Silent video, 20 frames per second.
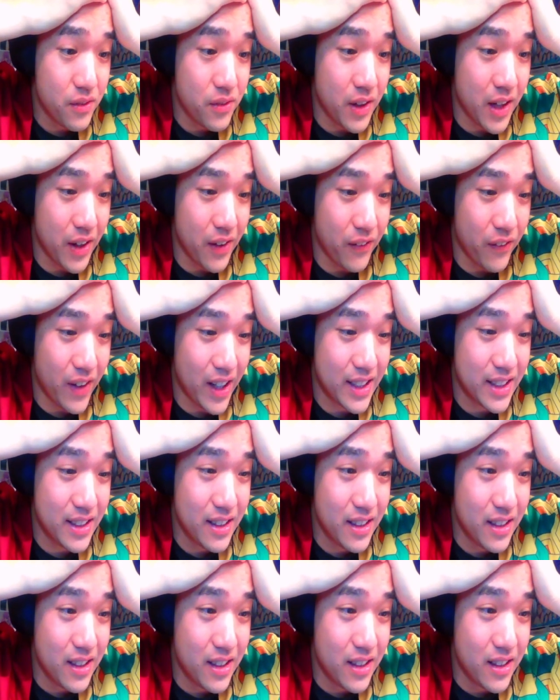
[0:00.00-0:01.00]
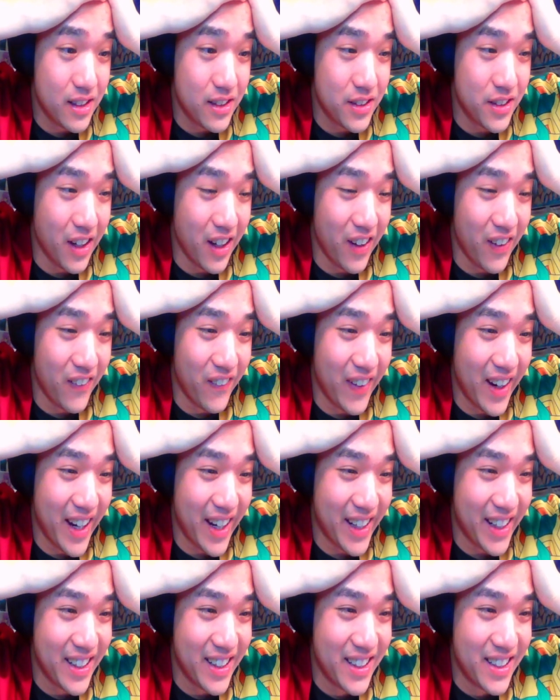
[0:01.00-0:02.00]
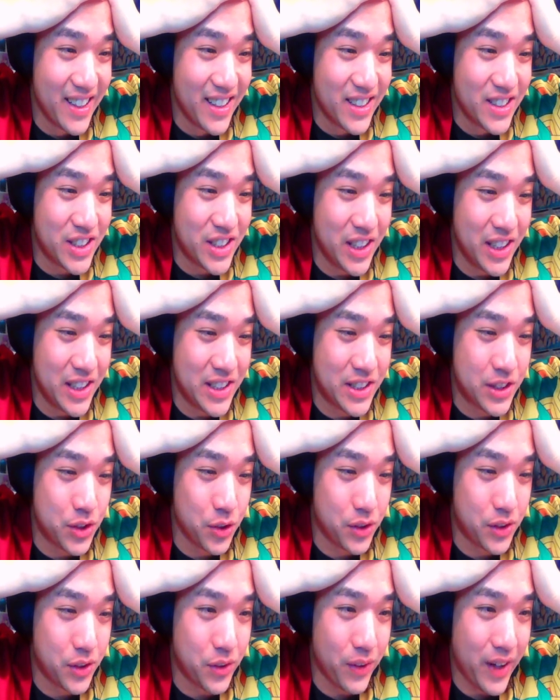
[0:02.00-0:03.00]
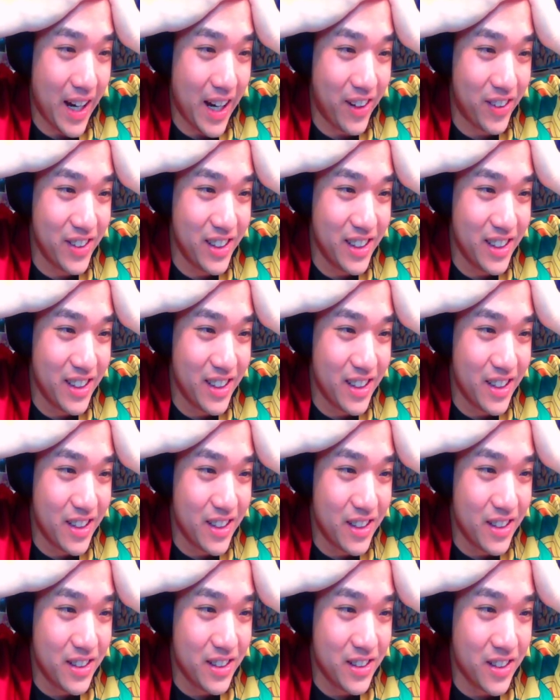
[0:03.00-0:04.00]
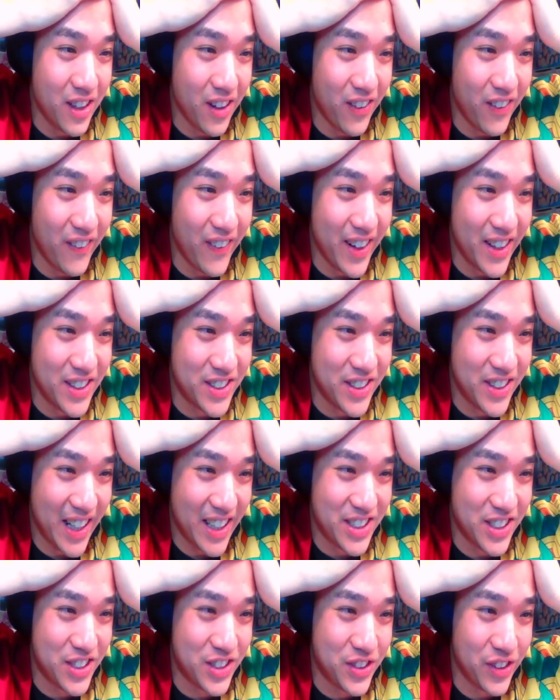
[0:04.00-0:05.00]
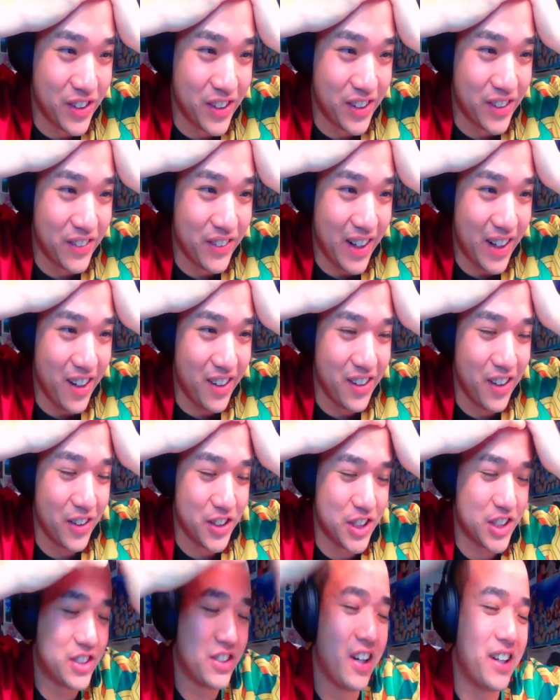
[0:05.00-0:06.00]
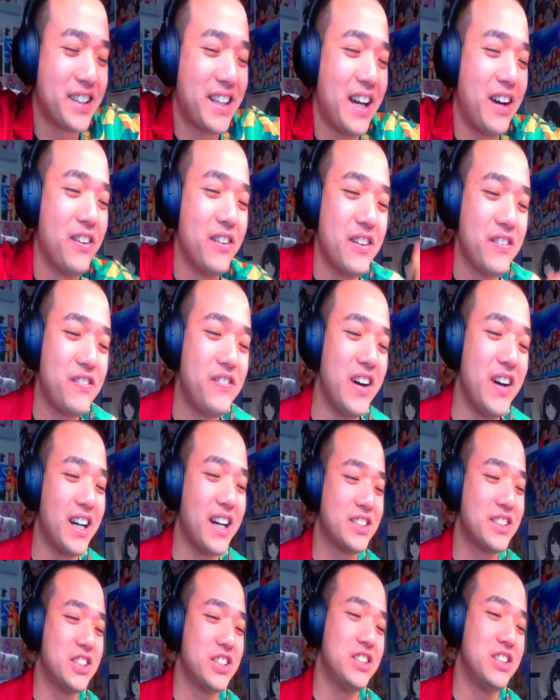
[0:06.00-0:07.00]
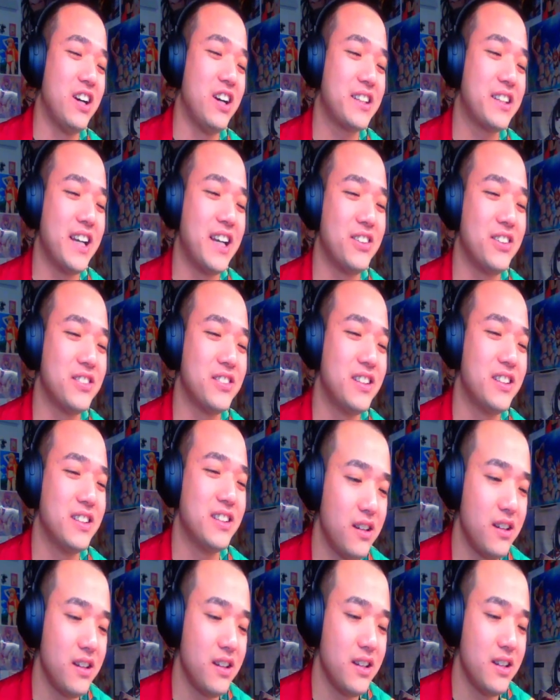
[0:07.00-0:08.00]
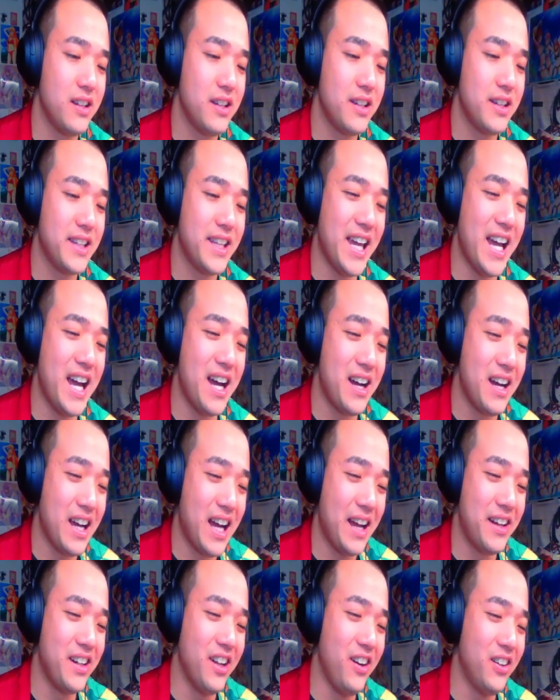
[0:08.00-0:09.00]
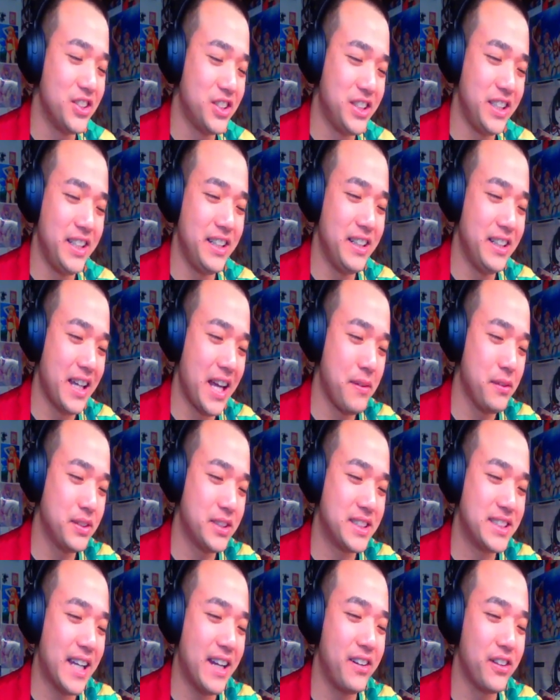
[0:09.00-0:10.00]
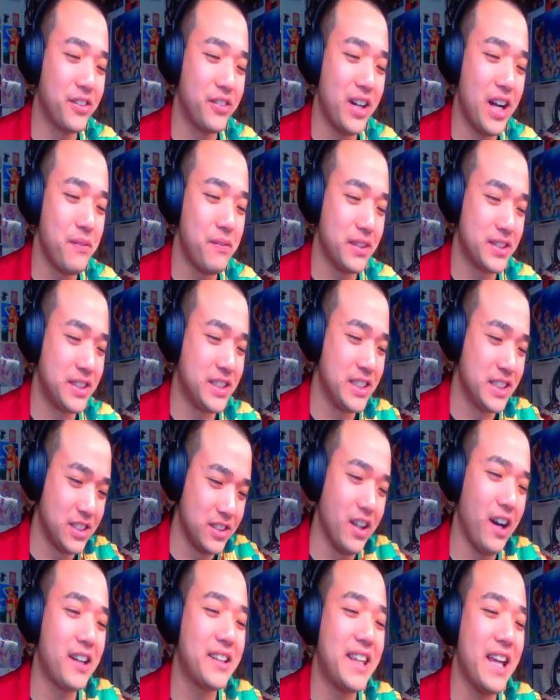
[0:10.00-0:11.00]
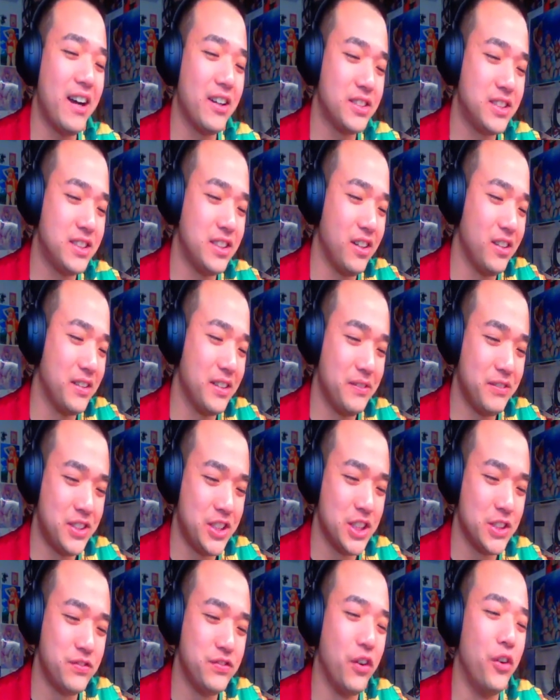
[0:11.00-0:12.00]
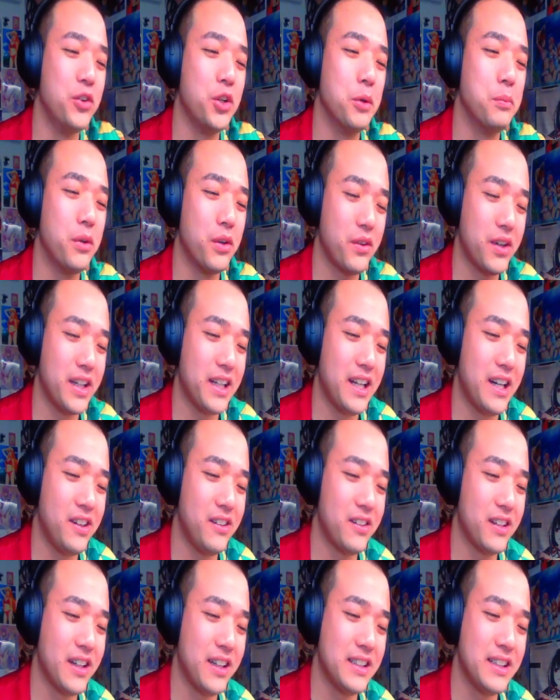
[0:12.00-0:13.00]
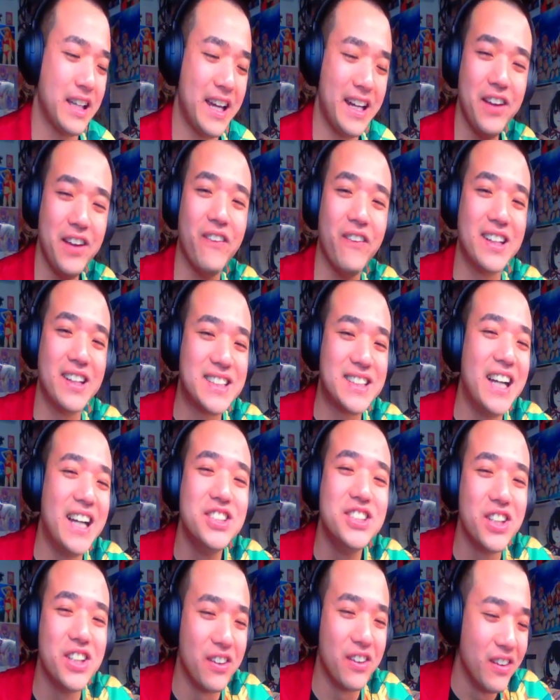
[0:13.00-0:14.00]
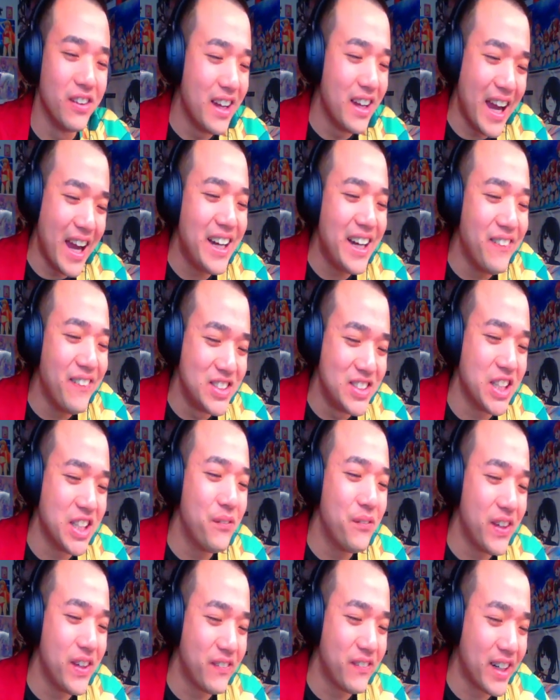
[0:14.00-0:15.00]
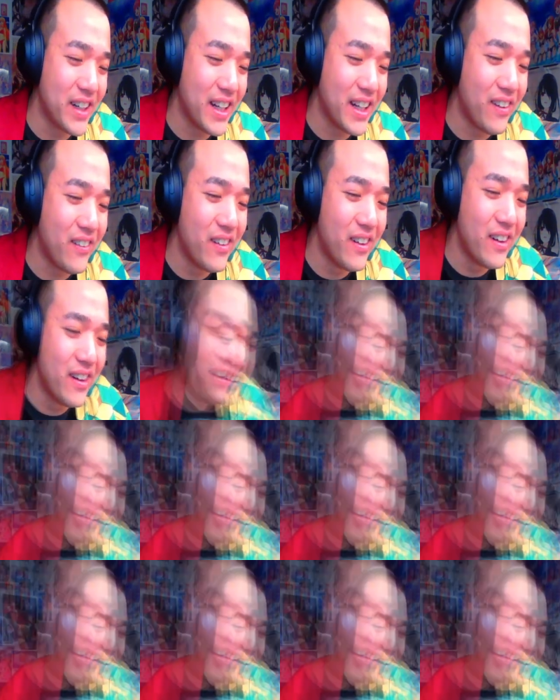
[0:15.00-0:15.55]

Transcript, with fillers: Wait, what? No way. She stood ground? No way. She actually stood her ground. Oh no, she's knocked out. Fuck, she's knocked out. Yeah, I know. She able to stand her ground, but she's knocked out, so she's vulnerable right now, okay? Anyone, Tanjiro, anyone, jump in right now.